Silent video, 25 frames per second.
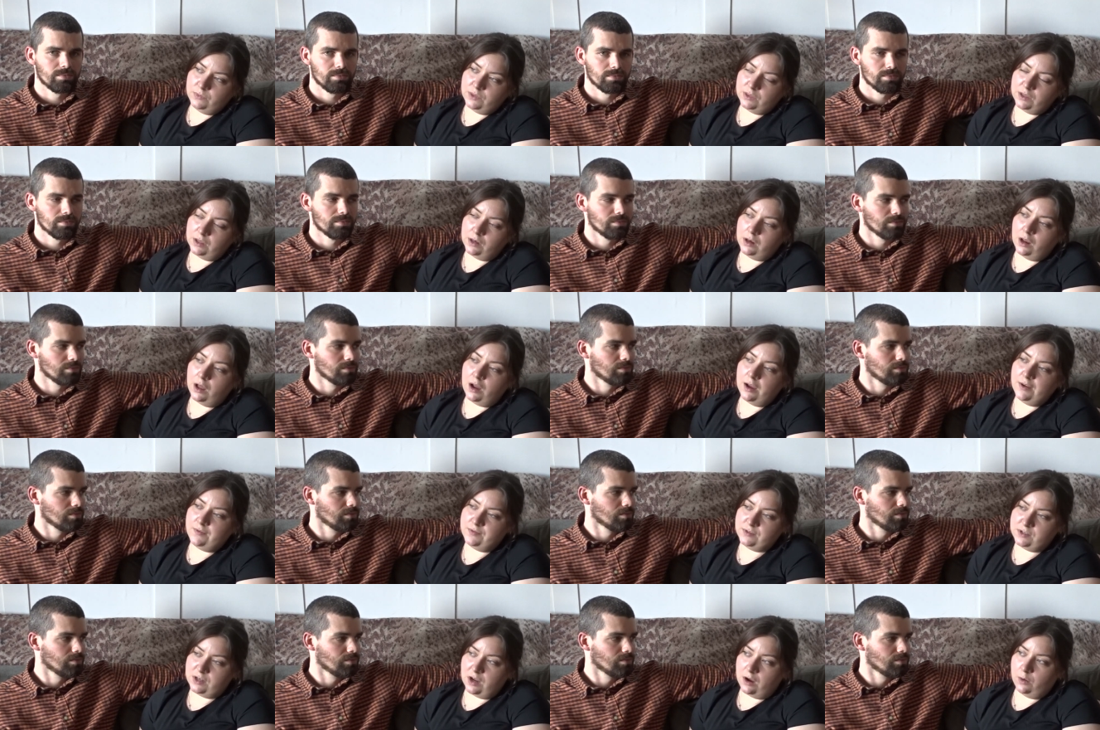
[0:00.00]
Speaker 1: the
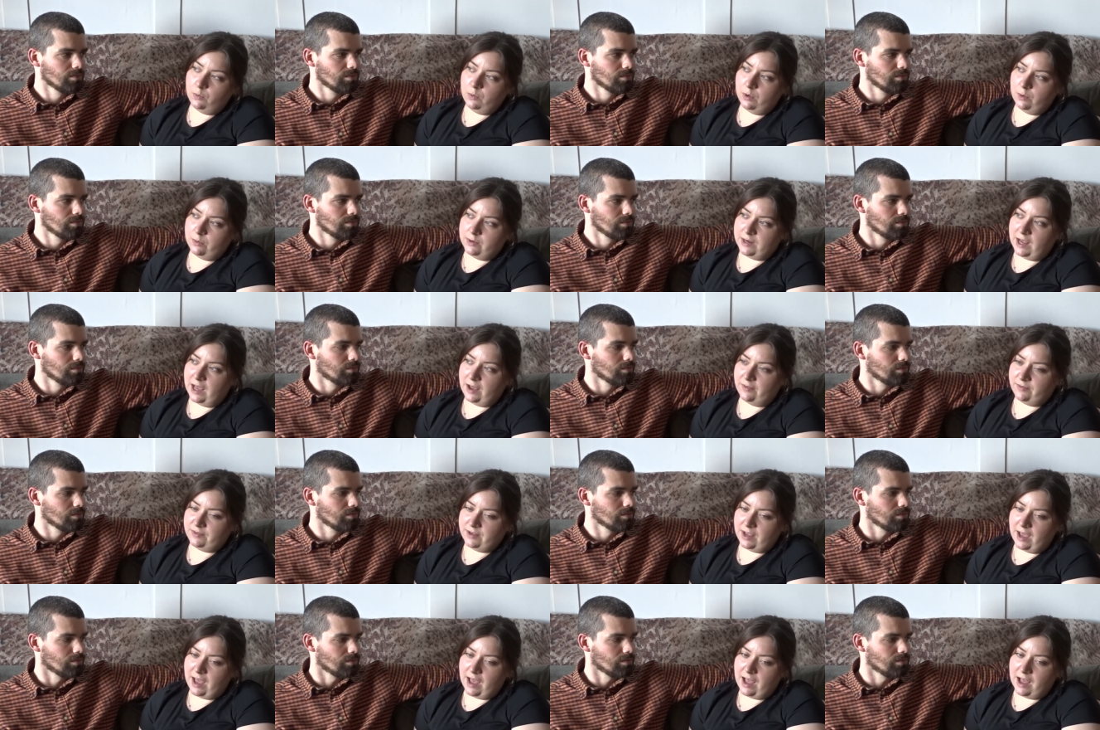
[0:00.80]
lifestyle we would
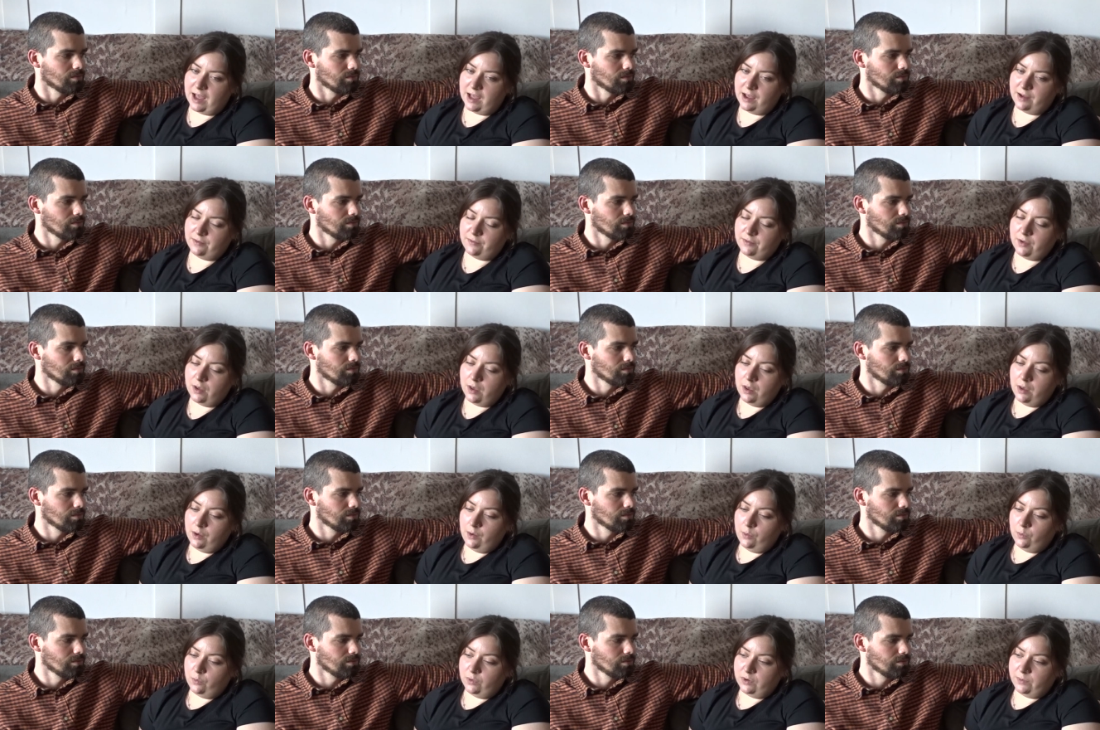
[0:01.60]
have to have
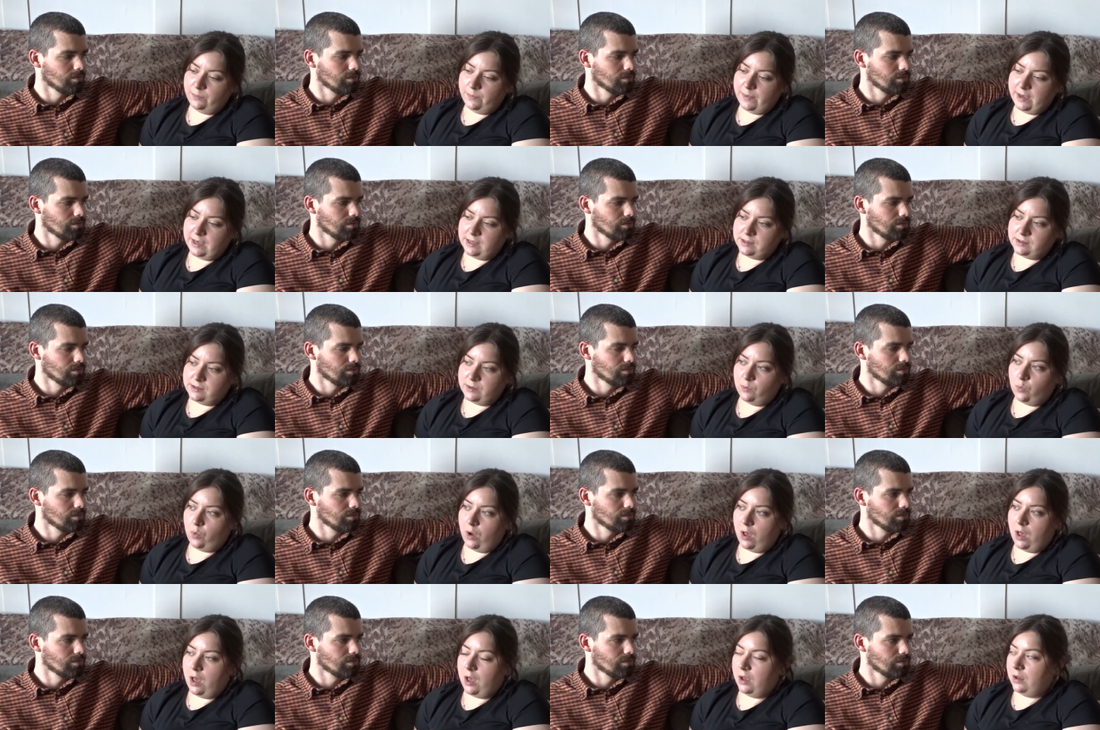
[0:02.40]
would be to
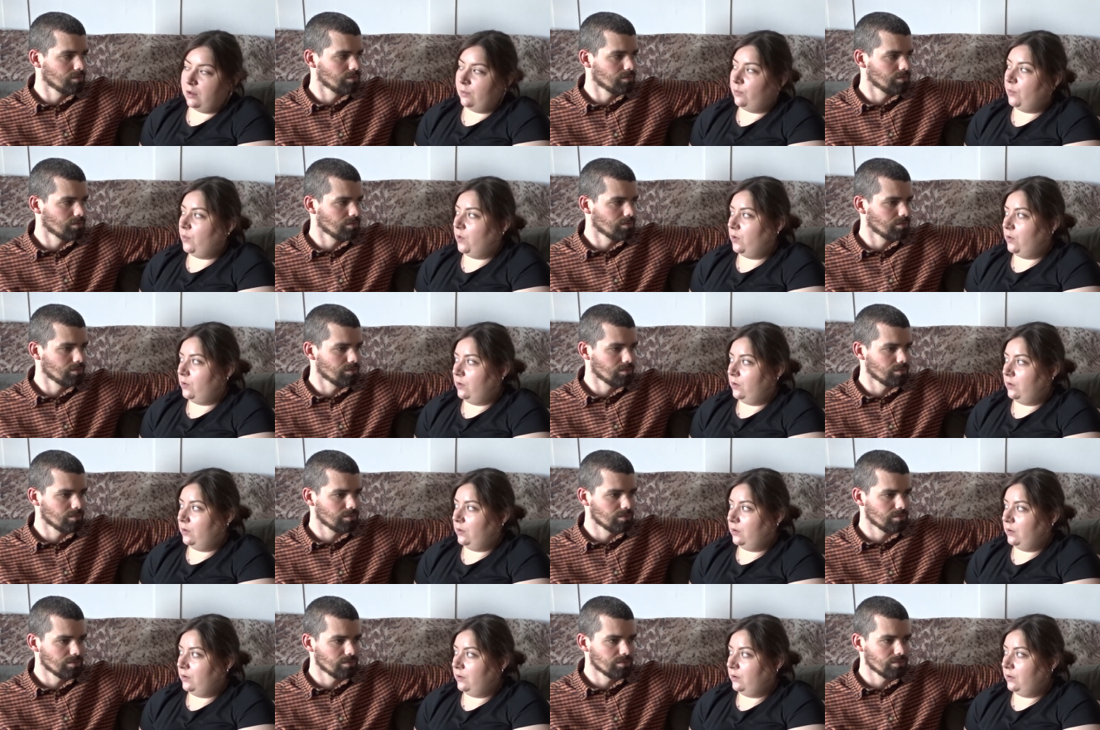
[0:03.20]
work
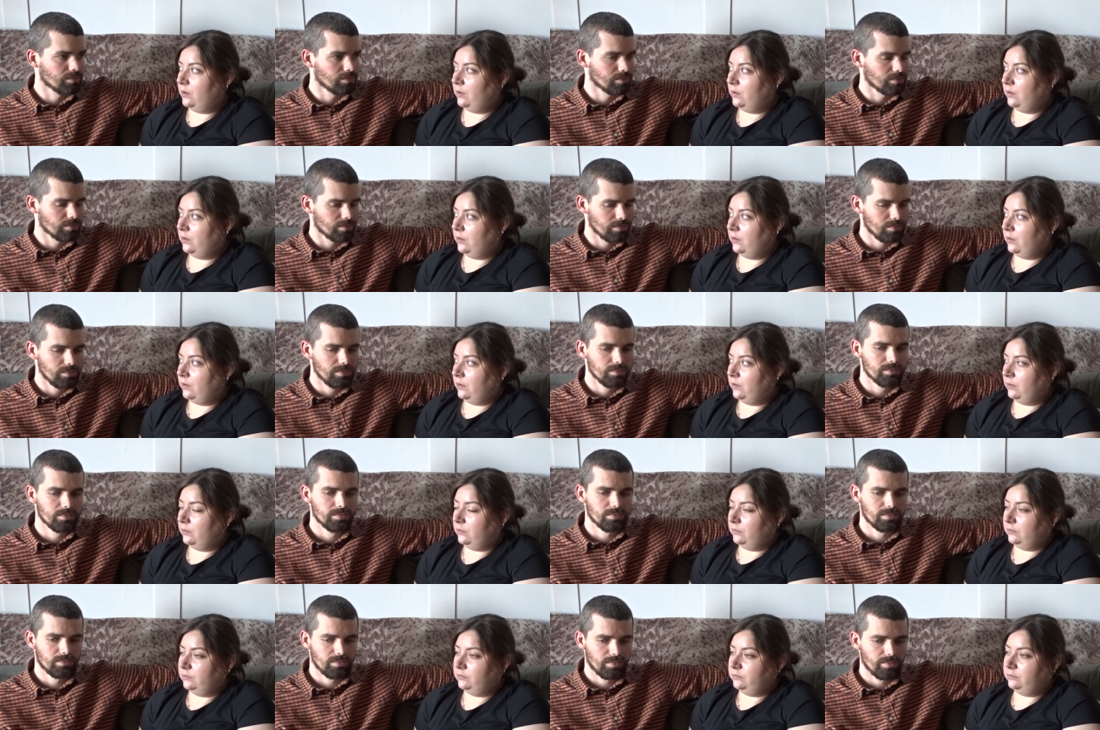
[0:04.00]
more,
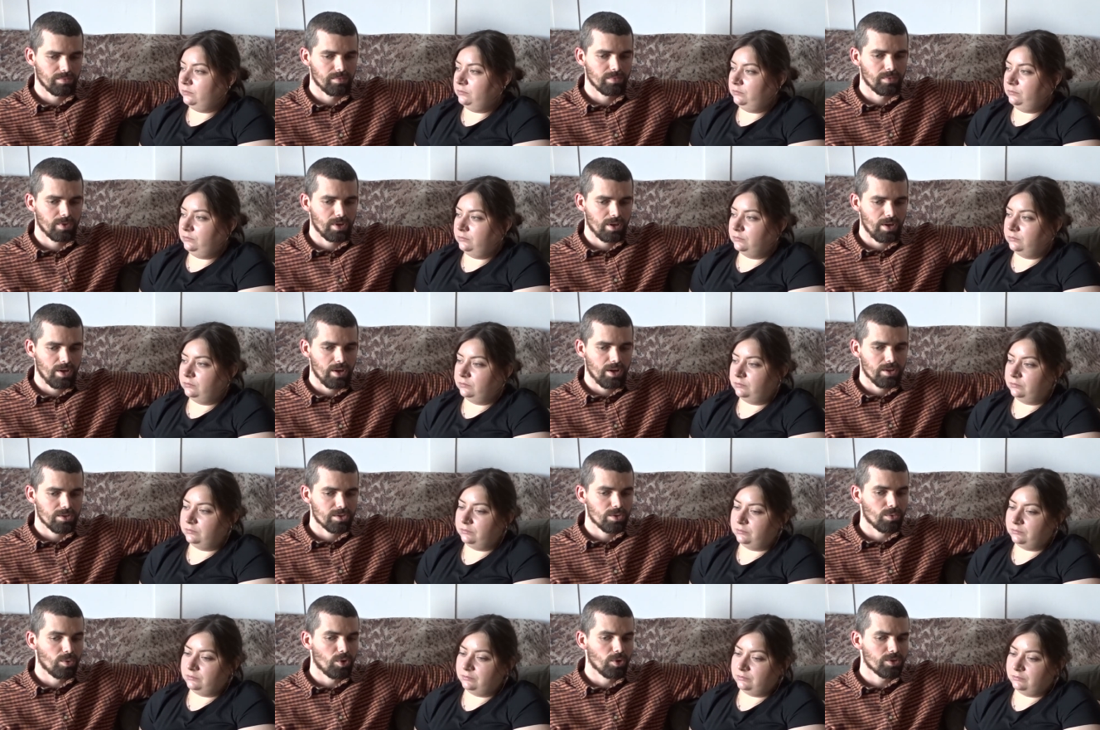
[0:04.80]
Speaker 2: mm
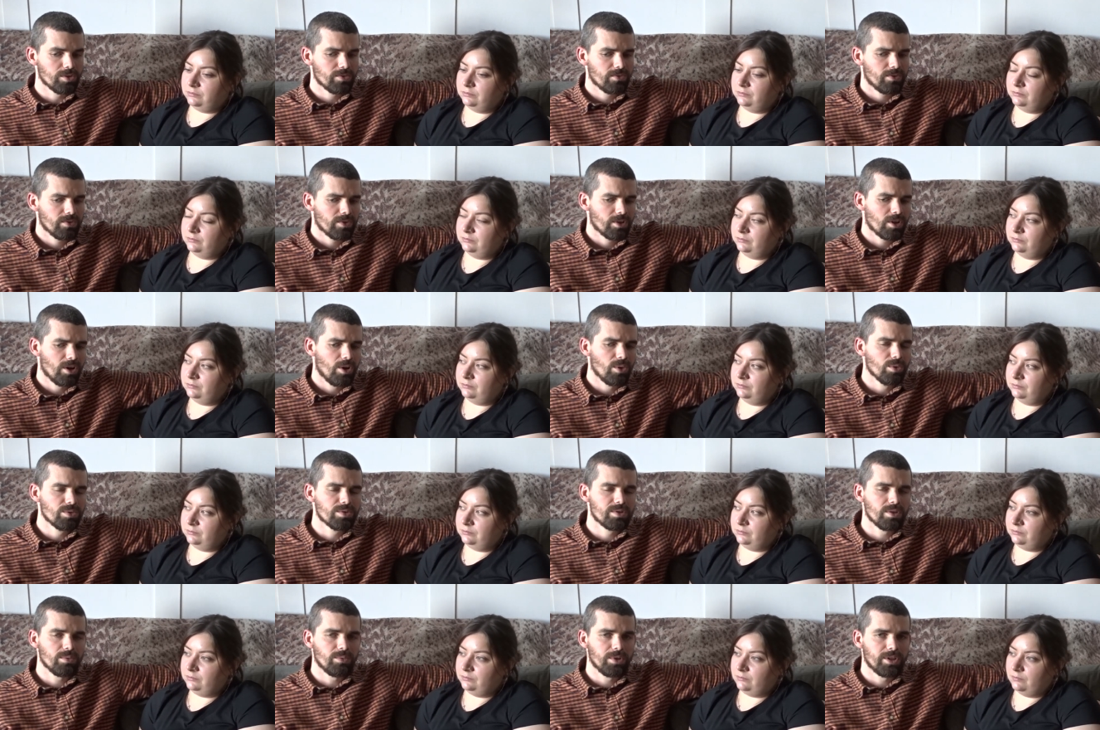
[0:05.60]
towards
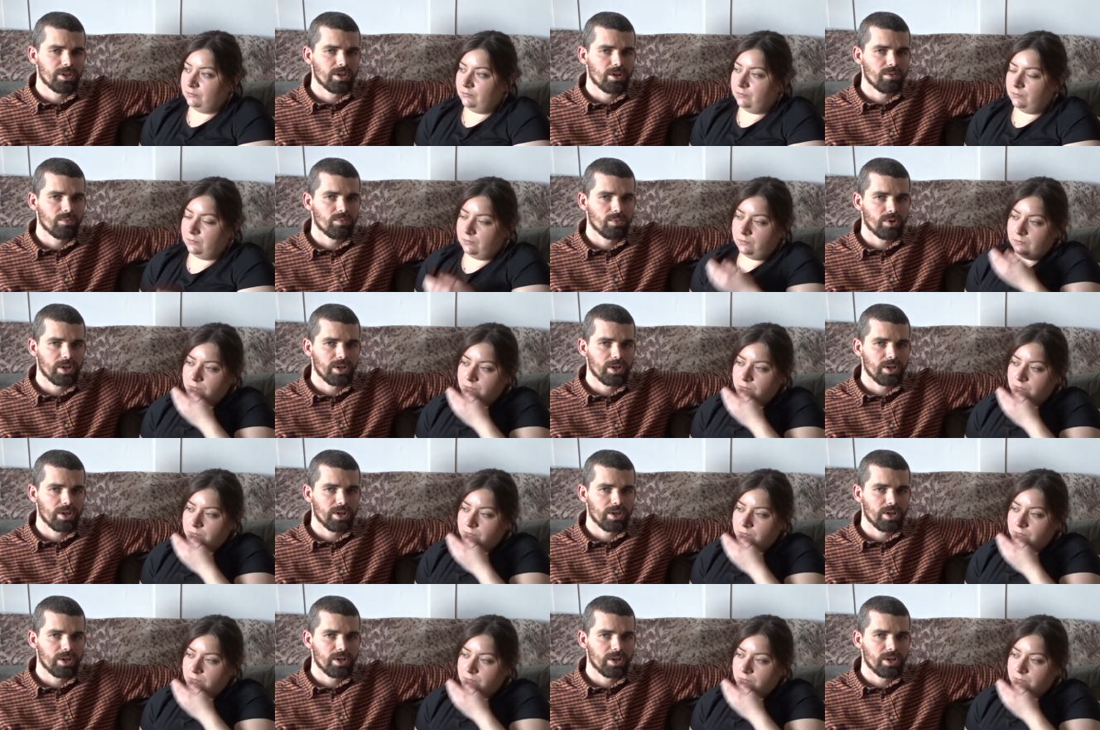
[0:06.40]
goals that we don't